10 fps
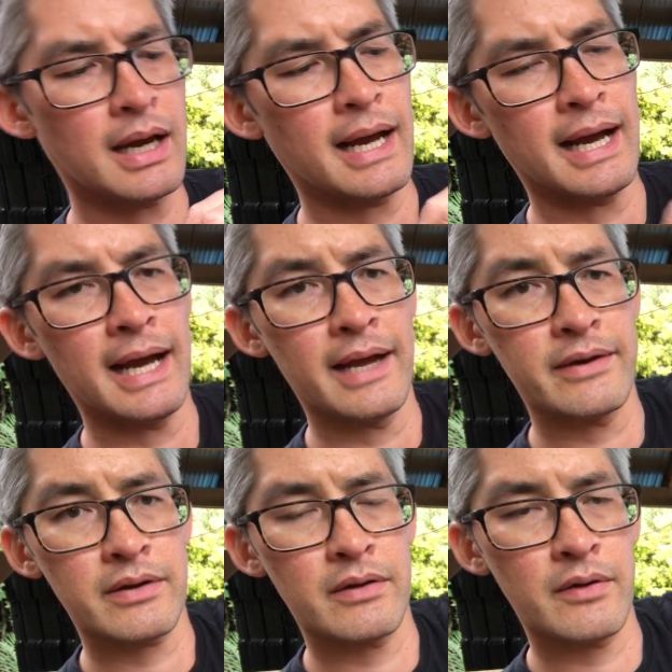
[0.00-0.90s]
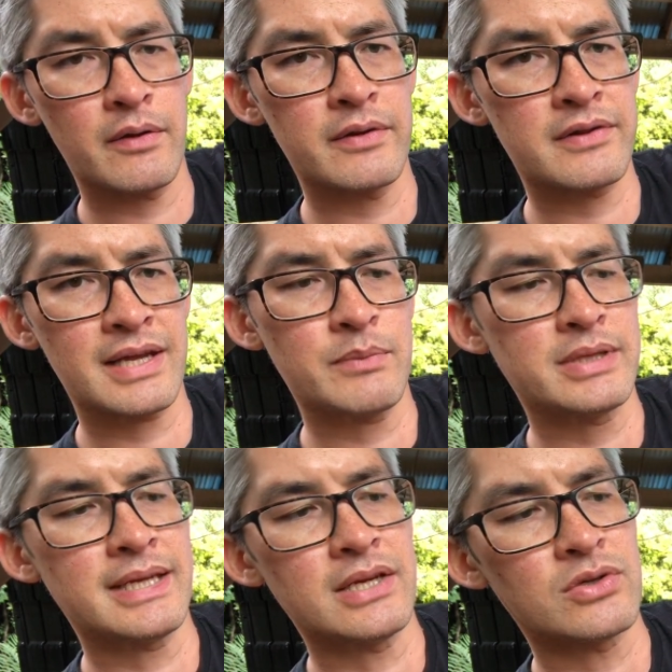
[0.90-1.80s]
and same with
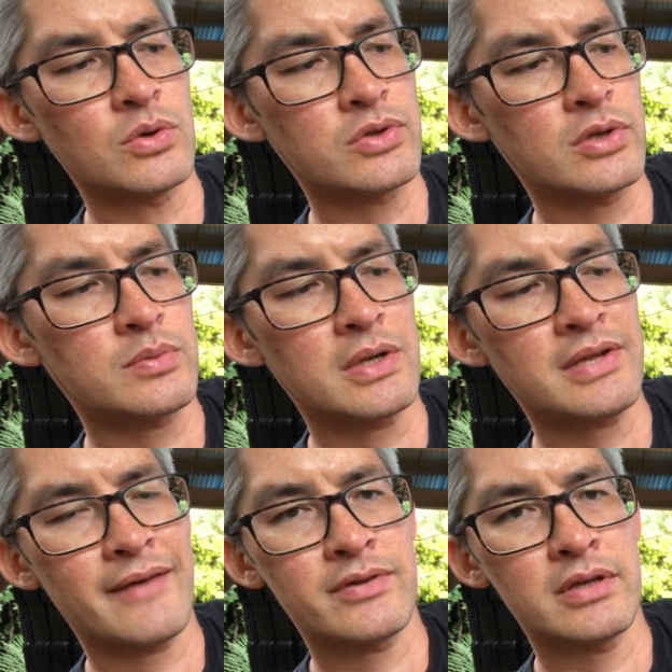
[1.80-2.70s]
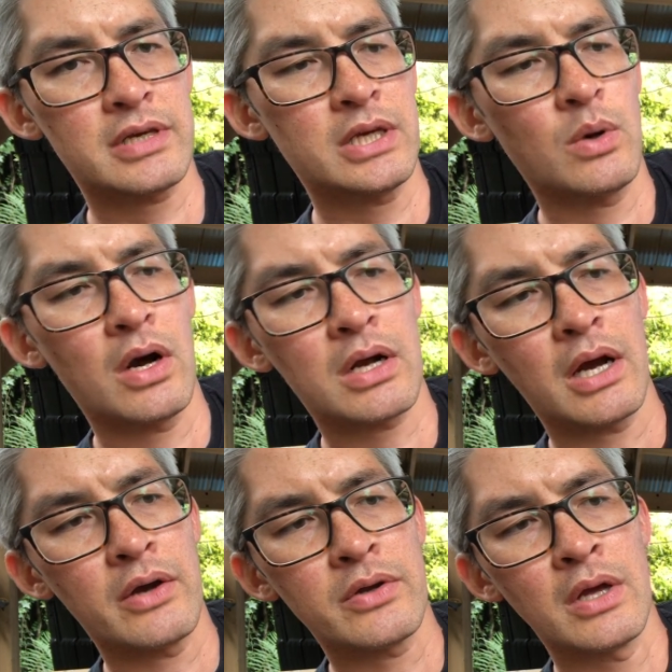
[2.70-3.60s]
Diesel. So as well as having the QR
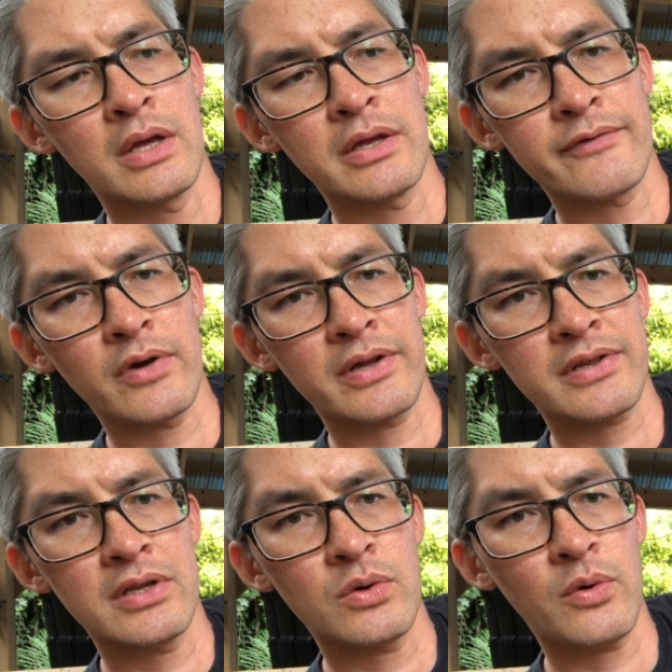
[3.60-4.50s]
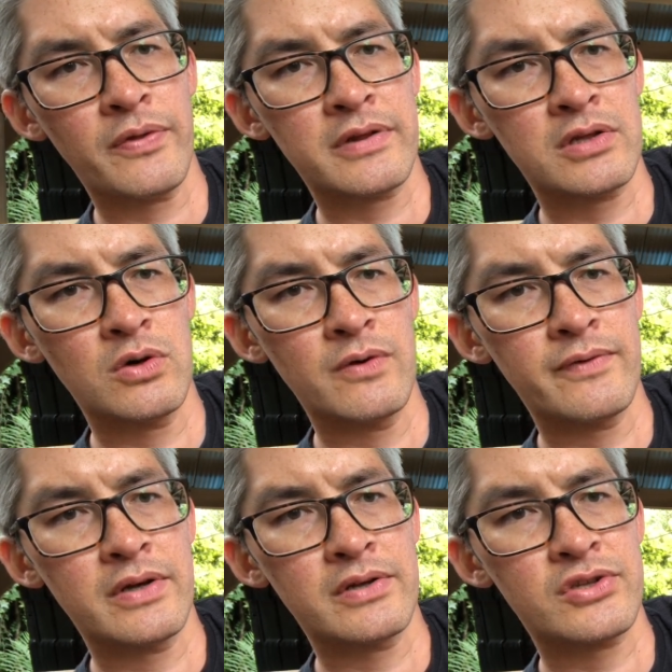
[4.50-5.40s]
code, you've got this little
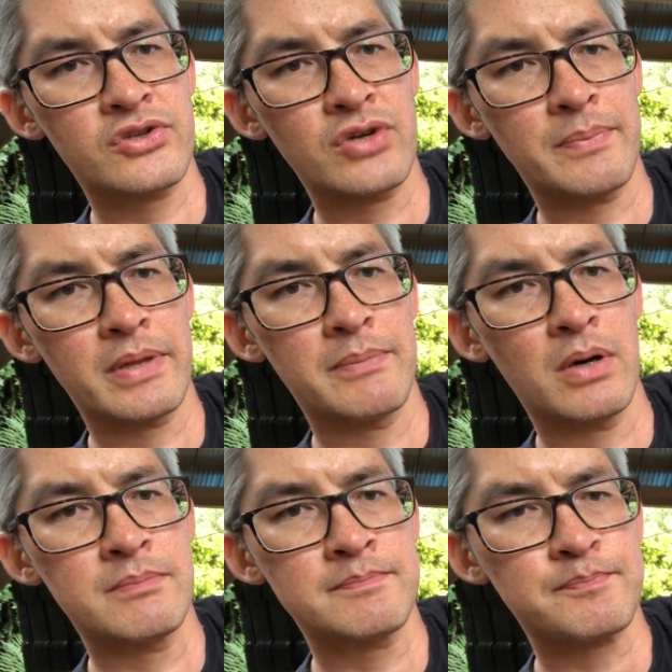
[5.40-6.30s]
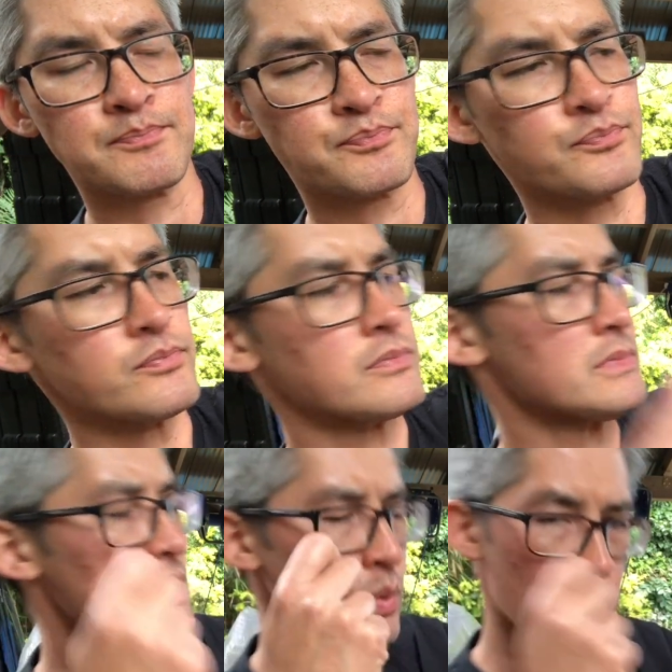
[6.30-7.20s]
silver strip at the bottom
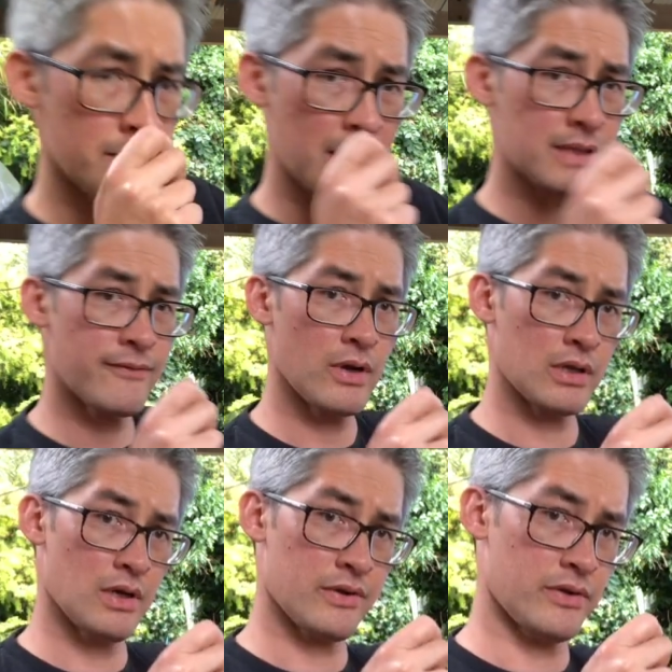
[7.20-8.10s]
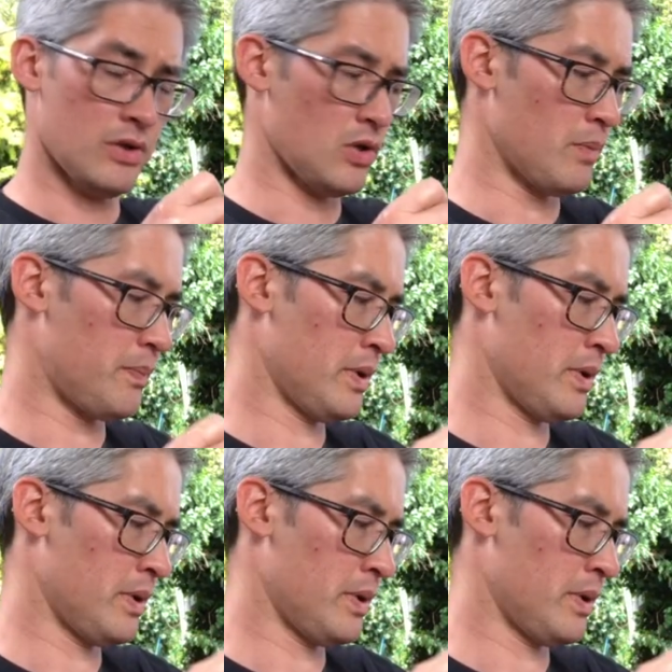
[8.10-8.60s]
with a magnifying glass and the loop.